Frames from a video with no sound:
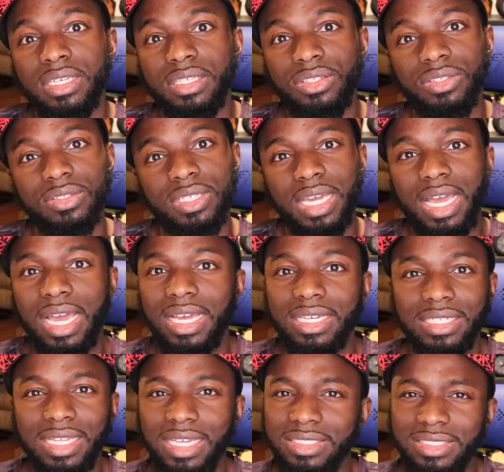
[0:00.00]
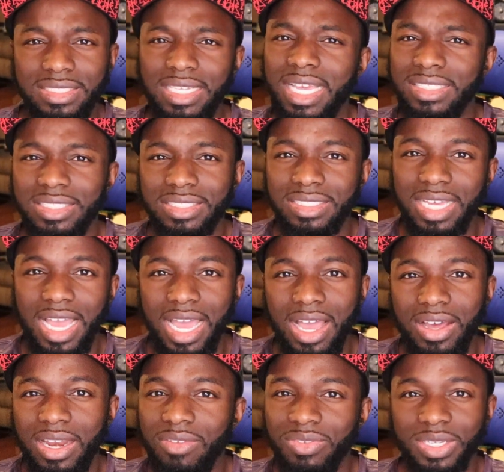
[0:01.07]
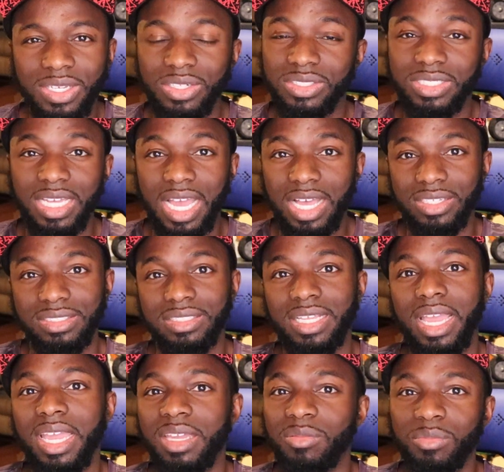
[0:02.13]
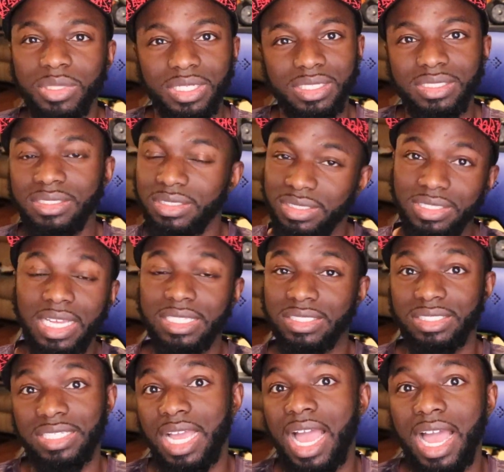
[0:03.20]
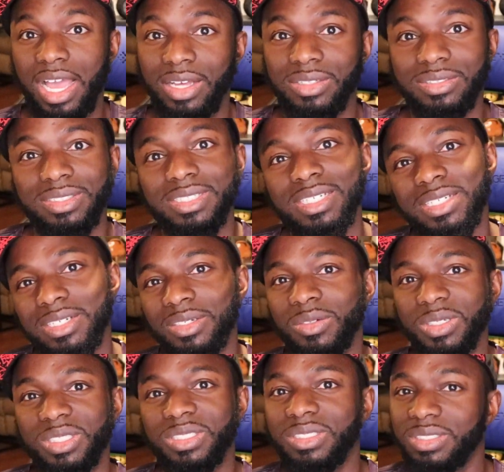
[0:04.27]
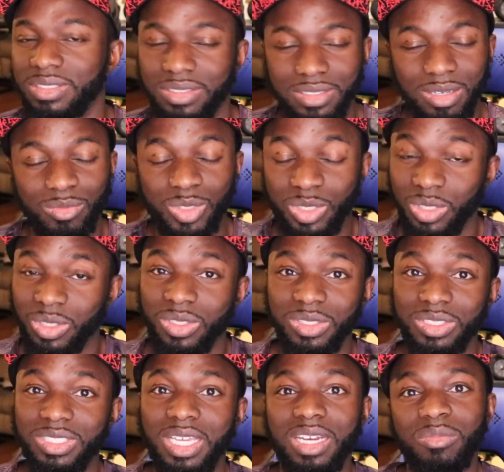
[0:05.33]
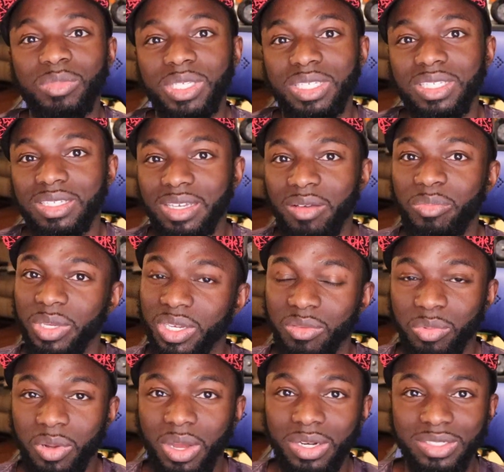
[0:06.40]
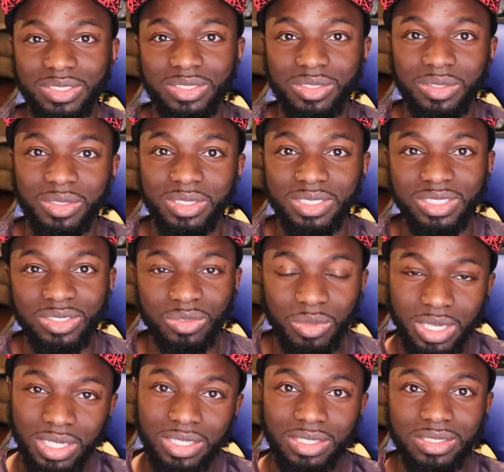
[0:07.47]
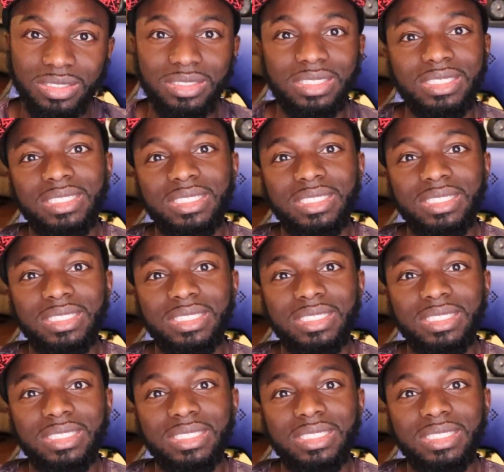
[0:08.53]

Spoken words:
You got, like, she has a child. I forget her child's name, but she has a child, which is, I'm sure is going to be a bigger part of the story as well.